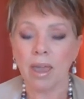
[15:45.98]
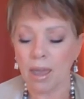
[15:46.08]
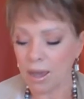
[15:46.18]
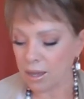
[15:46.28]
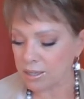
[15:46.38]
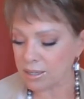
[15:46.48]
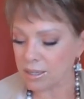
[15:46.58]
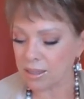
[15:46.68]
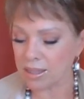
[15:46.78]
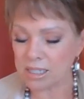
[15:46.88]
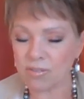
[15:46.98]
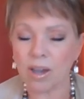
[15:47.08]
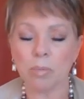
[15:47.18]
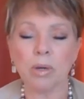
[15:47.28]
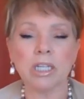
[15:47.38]
And this
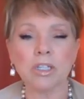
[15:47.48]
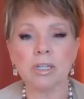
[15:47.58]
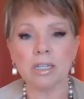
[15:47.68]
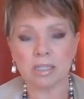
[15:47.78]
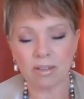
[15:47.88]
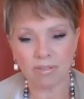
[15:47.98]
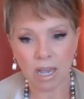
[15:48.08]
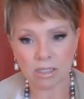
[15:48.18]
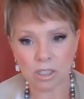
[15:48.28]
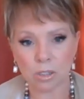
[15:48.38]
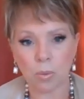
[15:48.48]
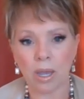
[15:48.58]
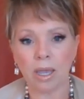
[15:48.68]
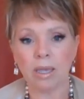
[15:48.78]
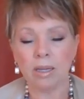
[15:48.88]
vibration is the fastest
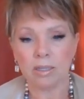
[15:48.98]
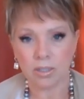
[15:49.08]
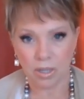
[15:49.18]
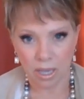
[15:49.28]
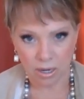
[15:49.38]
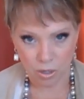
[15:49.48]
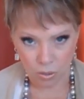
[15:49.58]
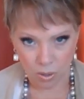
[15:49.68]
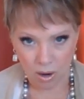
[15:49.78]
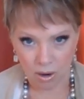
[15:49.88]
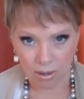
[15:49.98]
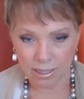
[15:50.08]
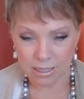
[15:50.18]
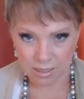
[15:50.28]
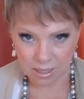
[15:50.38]
way to get a new car
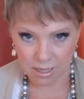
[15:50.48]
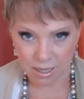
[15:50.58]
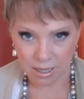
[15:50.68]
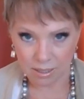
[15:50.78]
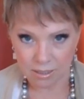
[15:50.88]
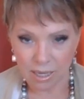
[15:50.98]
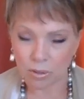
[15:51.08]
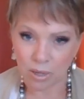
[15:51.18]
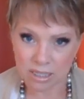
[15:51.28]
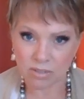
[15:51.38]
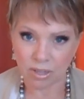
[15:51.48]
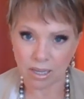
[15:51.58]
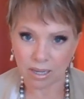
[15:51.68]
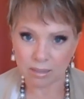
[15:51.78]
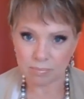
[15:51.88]
easily and
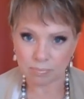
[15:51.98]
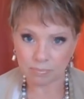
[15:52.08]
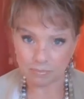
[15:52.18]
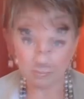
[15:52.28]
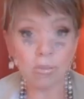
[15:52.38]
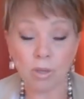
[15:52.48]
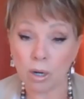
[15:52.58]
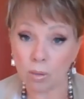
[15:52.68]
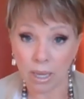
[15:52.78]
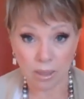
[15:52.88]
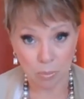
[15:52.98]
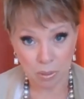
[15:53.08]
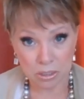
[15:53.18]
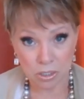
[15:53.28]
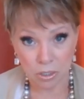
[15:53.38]
gracefully. If you don't like the
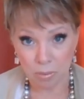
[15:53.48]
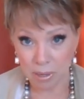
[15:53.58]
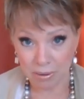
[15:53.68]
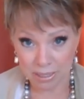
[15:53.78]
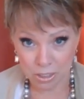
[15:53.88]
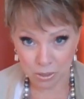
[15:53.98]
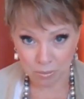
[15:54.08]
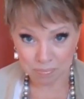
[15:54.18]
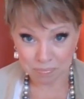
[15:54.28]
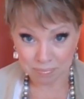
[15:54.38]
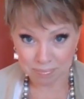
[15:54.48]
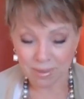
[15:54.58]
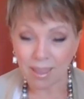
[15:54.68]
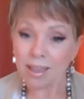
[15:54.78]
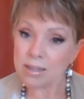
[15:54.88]
person you're married to,
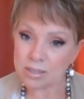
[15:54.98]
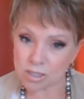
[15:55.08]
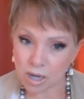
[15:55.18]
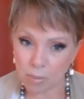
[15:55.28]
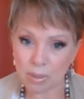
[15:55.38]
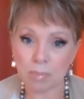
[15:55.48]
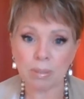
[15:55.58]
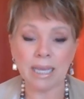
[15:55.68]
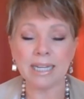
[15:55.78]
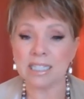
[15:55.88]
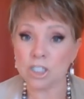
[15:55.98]
stop complaining.